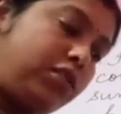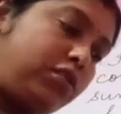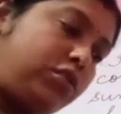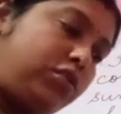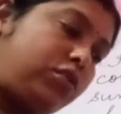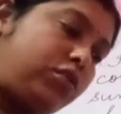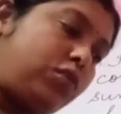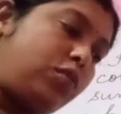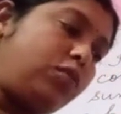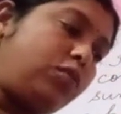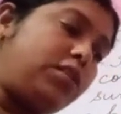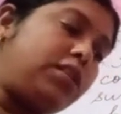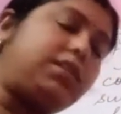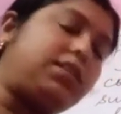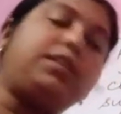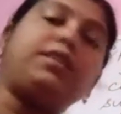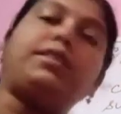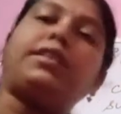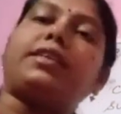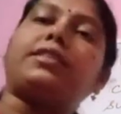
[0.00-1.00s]
So
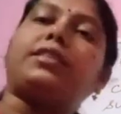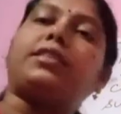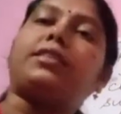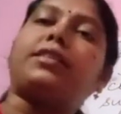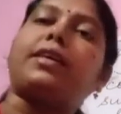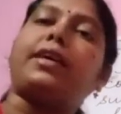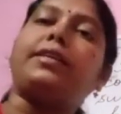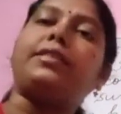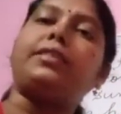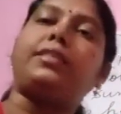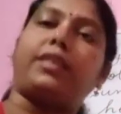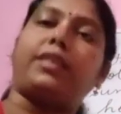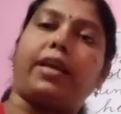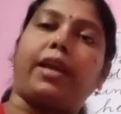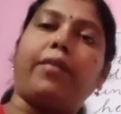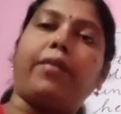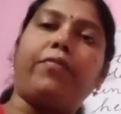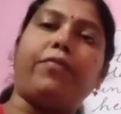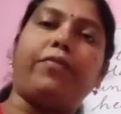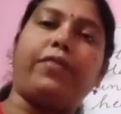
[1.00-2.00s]
this is exercise
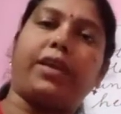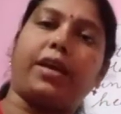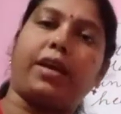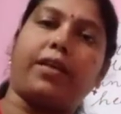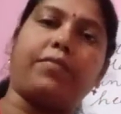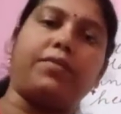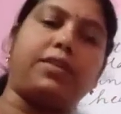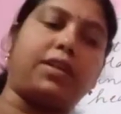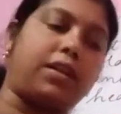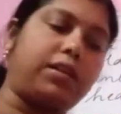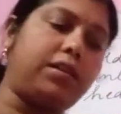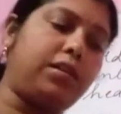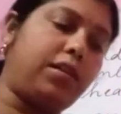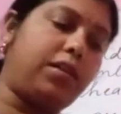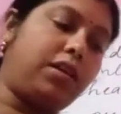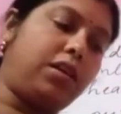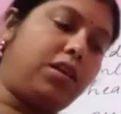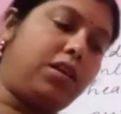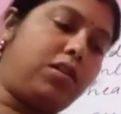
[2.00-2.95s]
F we have done.